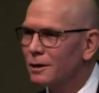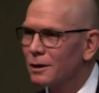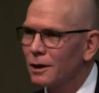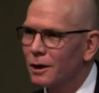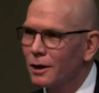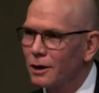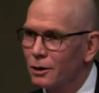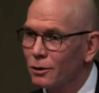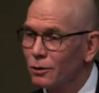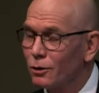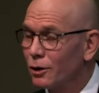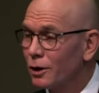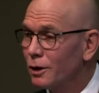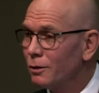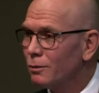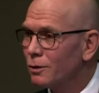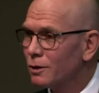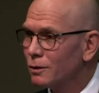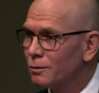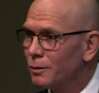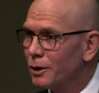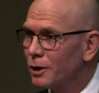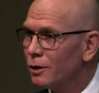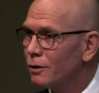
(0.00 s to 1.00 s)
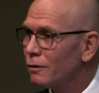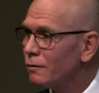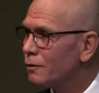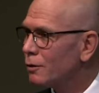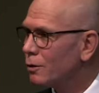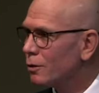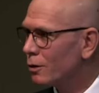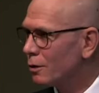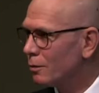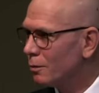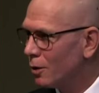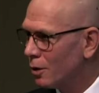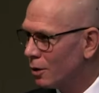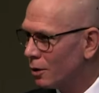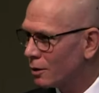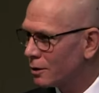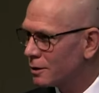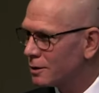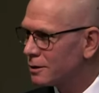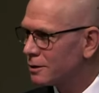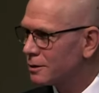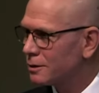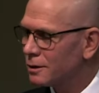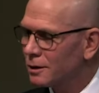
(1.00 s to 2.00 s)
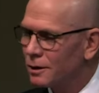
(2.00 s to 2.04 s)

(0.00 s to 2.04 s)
I, I, agree with many of your remarks.